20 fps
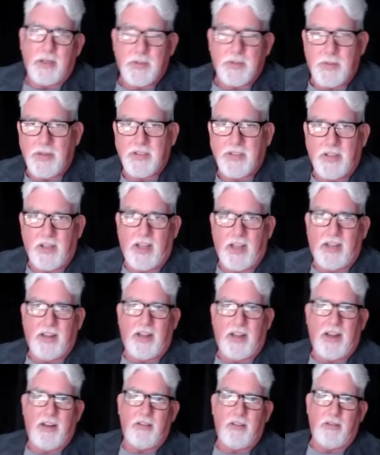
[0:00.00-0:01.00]
especially like
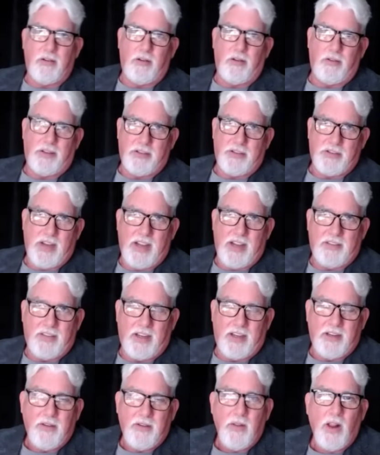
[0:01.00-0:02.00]
an AngloGold
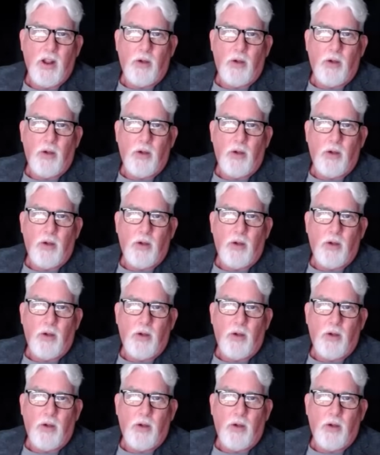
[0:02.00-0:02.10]
Ashanti,